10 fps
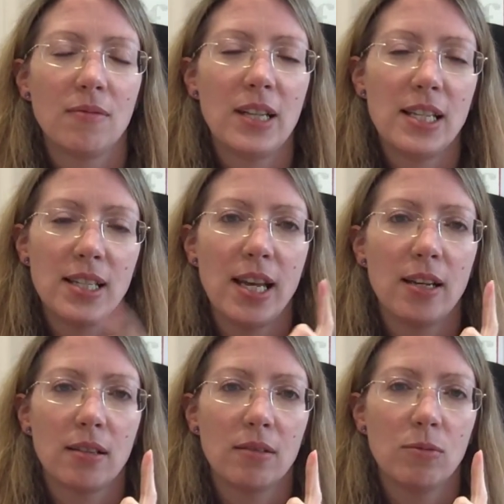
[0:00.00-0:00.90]
let's
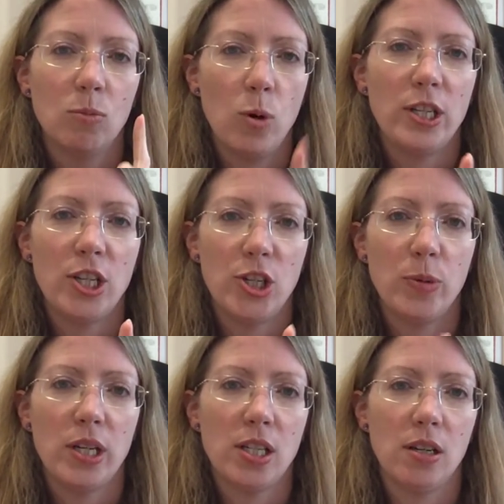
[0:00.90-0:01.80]
take one issue
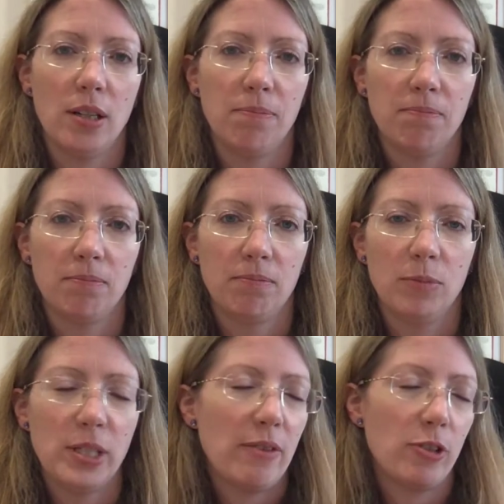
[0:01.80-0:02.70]
at a time,
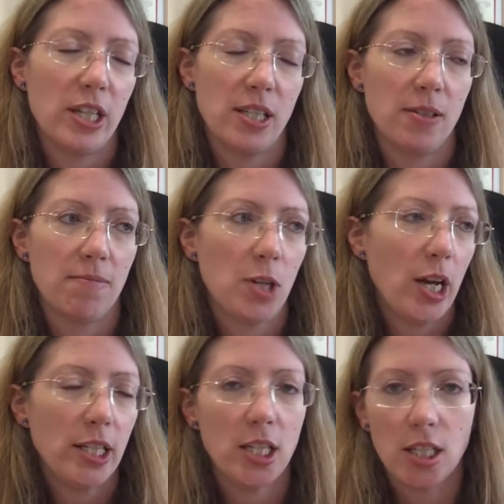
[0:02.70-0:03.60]
whatever it is,
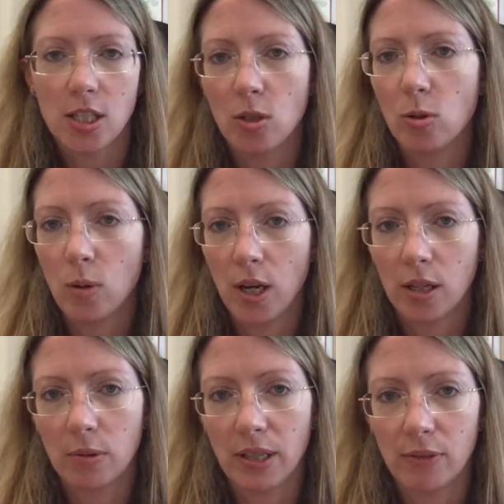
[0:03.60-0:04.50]
tidiness,
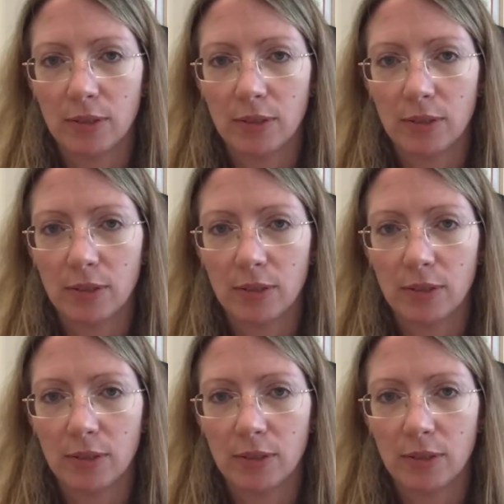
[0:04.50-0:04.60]
schoolwork, whatever.